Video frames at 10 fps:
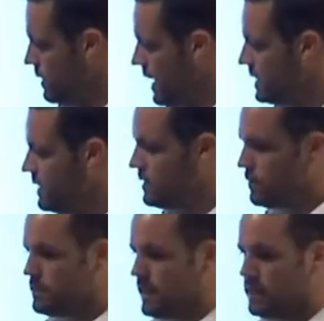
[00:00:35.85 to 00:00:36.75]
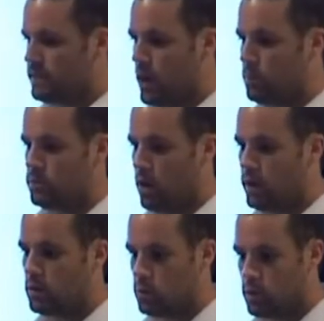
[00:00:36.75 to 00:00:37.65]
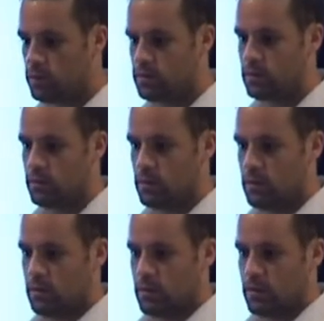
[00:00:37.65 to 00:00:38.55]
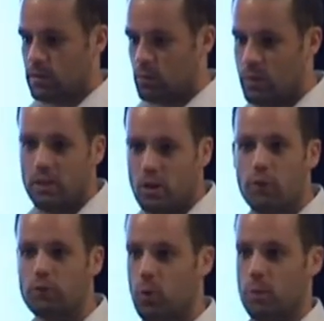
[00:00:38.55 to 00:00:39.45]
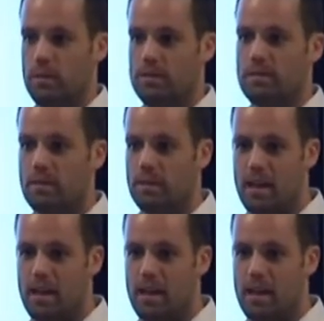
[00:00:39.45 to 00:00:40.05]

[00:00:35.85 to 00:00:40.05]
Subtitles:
Excessive sex helps Tiger Woods win golf tournaments.